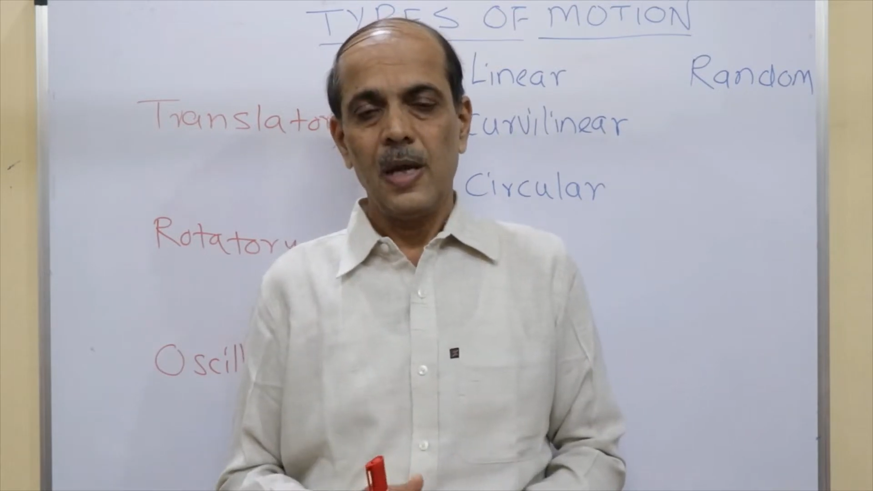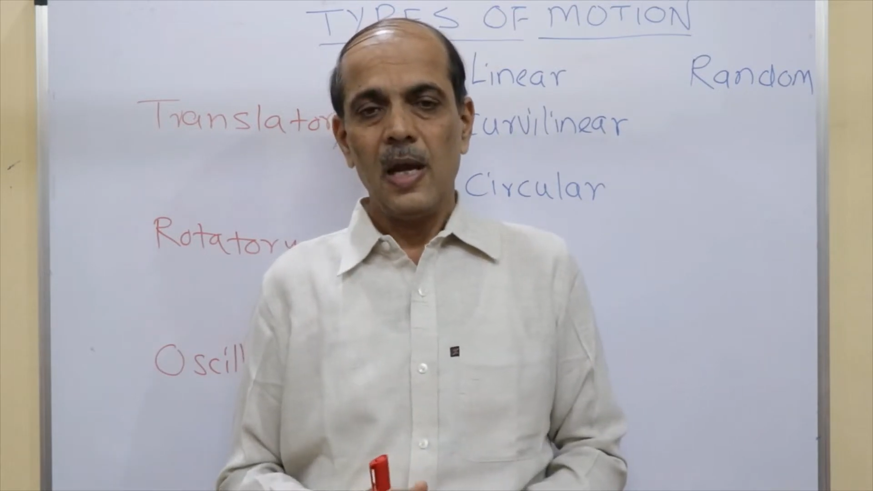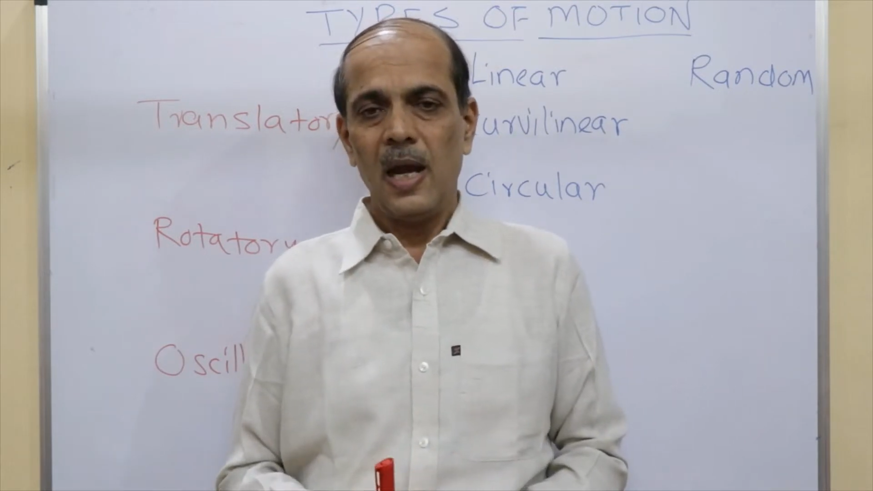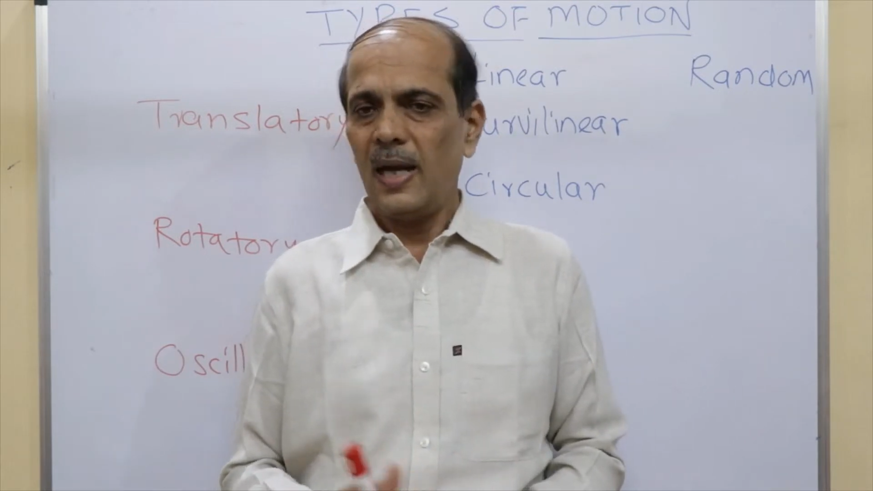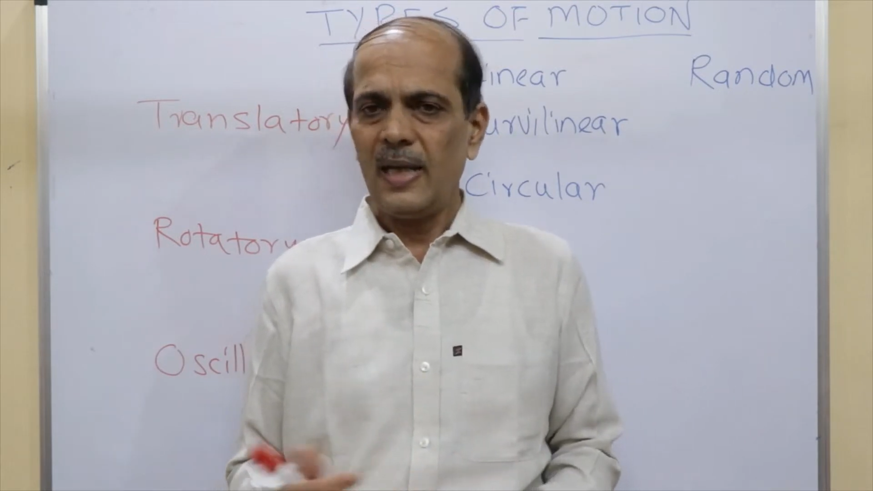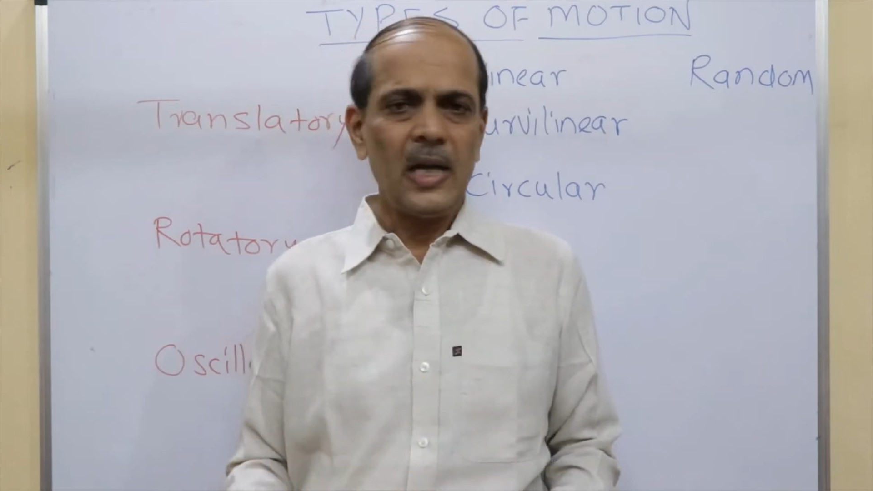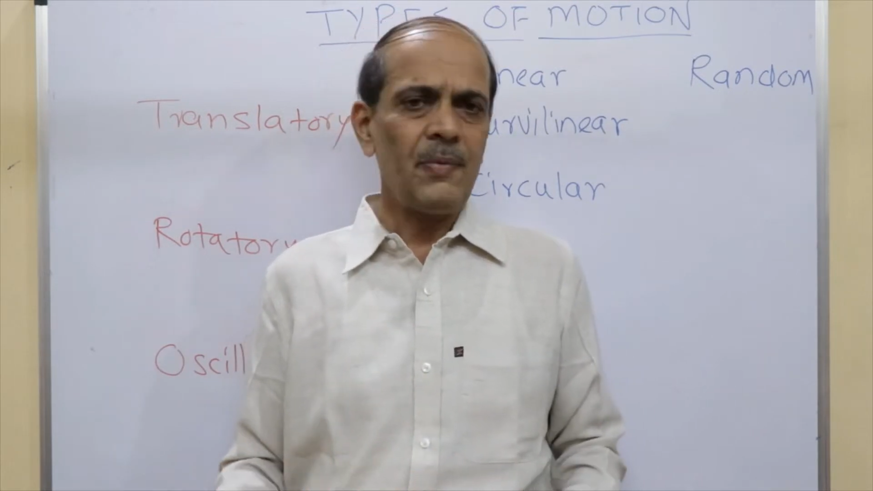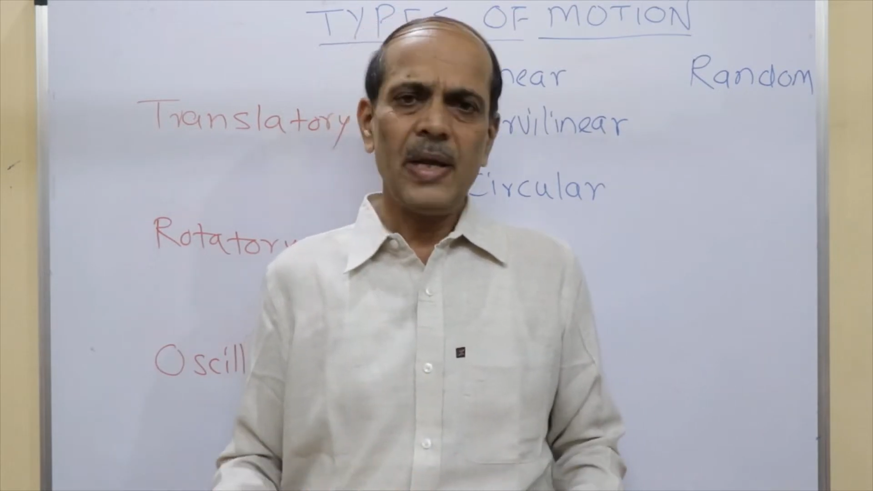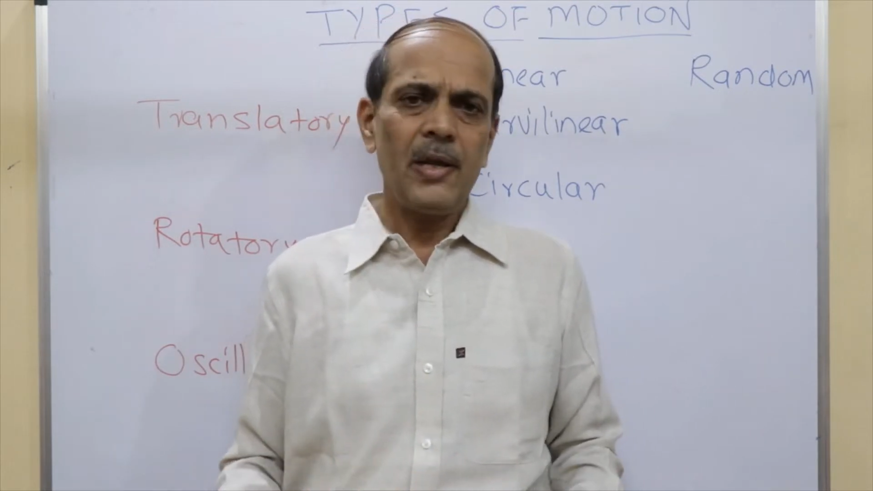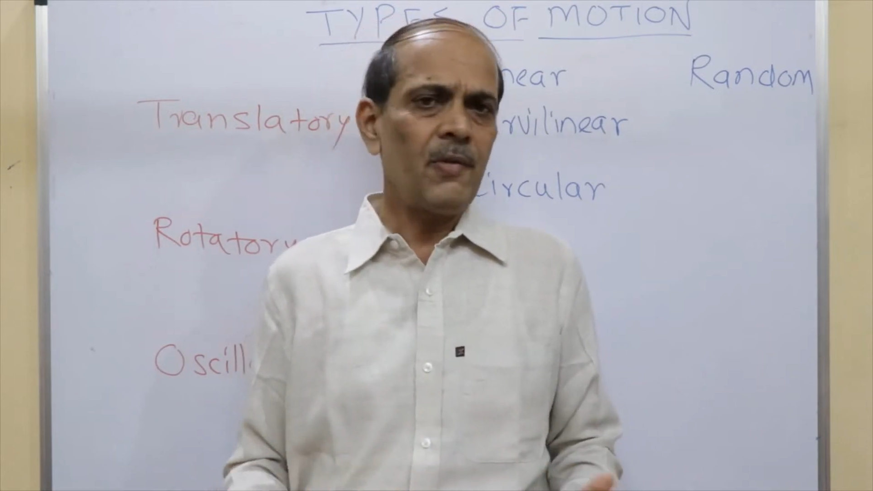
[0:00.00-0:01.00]
And that
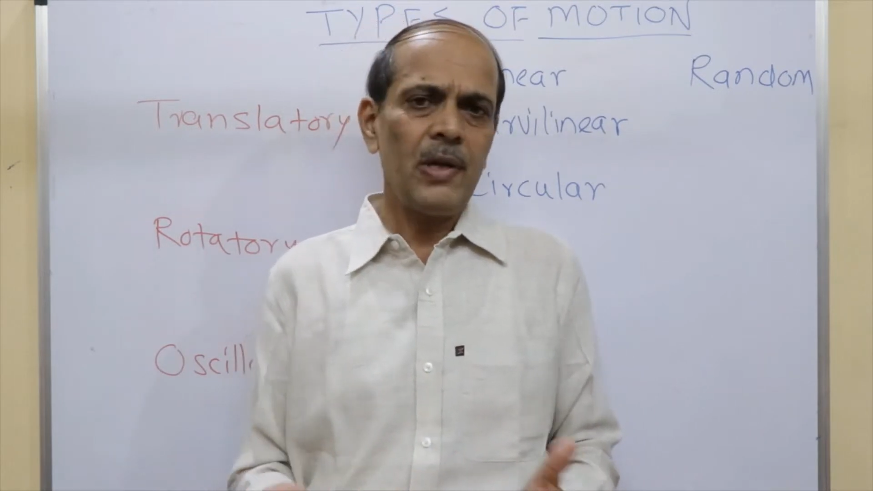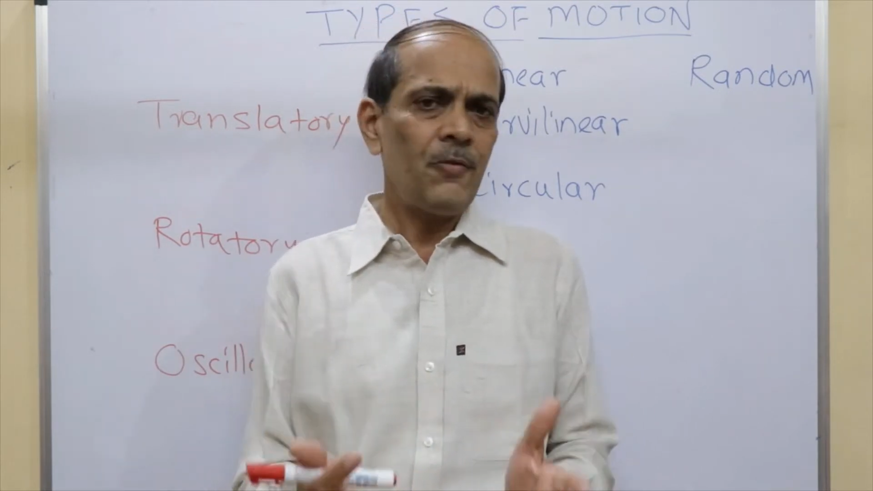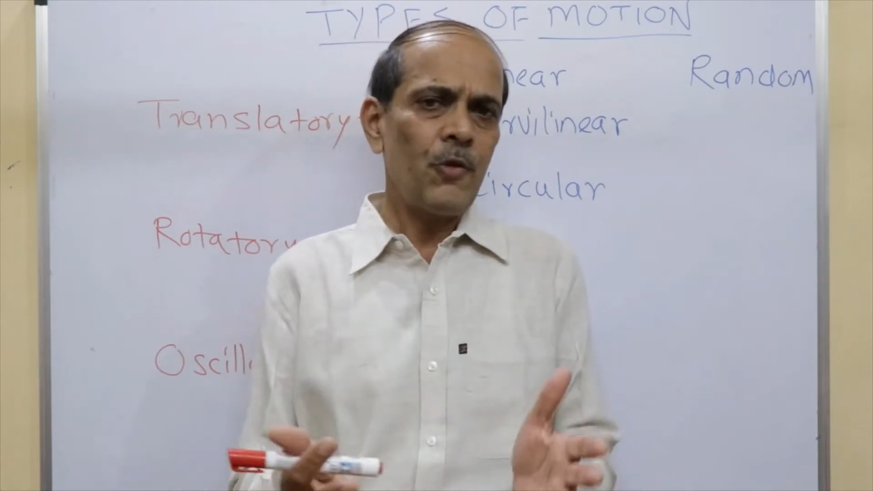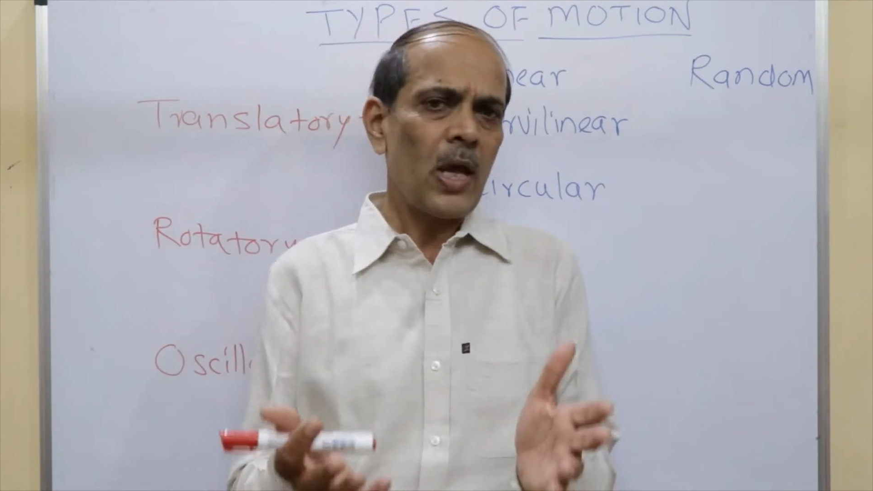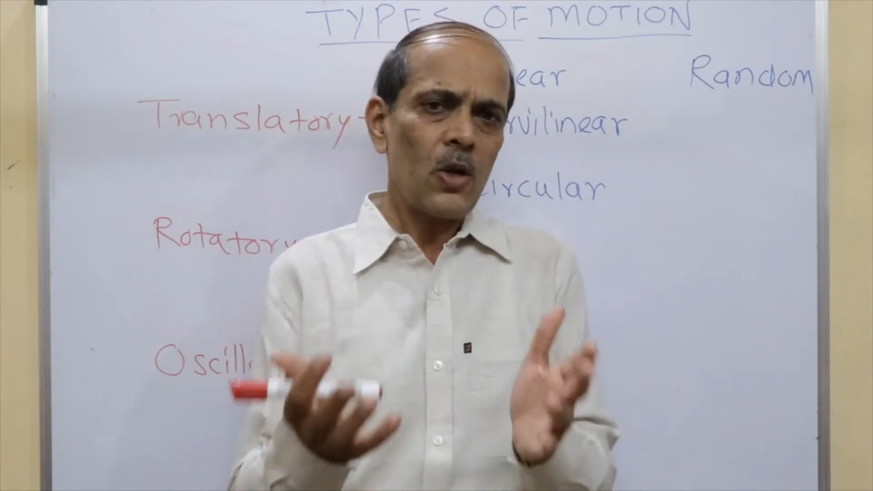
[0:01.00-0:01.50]
way, even if we are